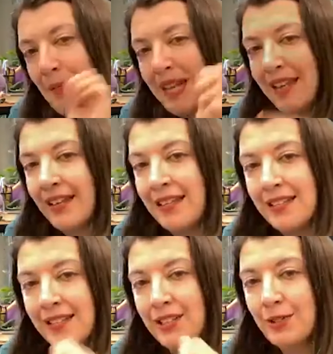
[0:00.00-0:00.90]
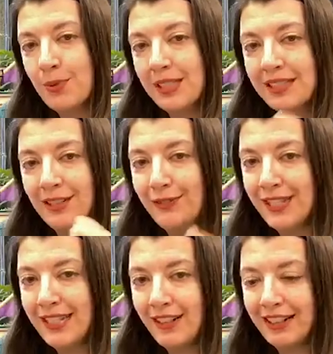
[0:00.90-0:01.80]
and do a little
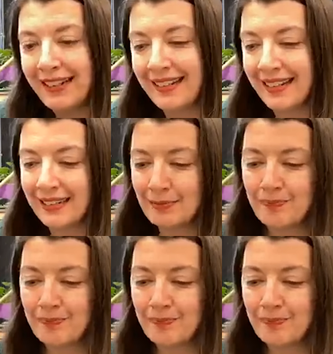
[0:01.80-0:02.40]
finger knitting.